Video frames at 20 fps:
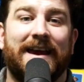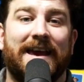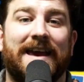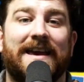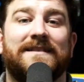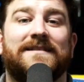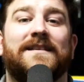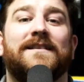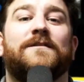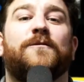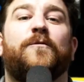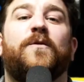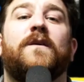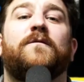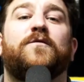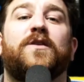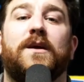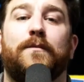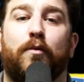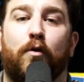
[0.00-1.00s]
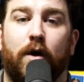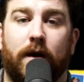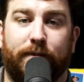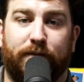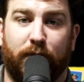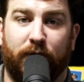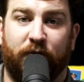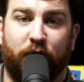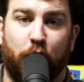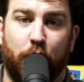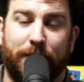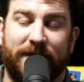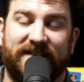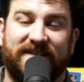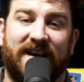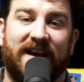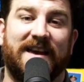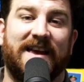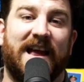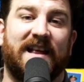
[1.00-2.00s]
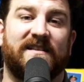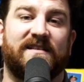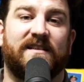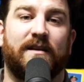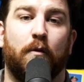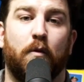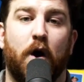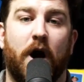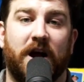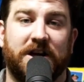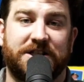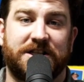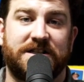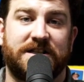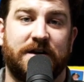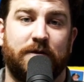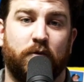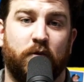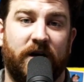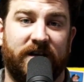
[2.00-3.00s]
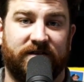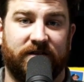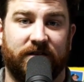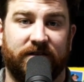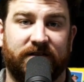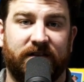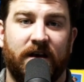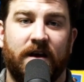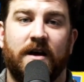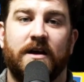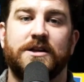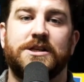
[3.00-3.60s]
is his 50-point performance against the Washington Wizards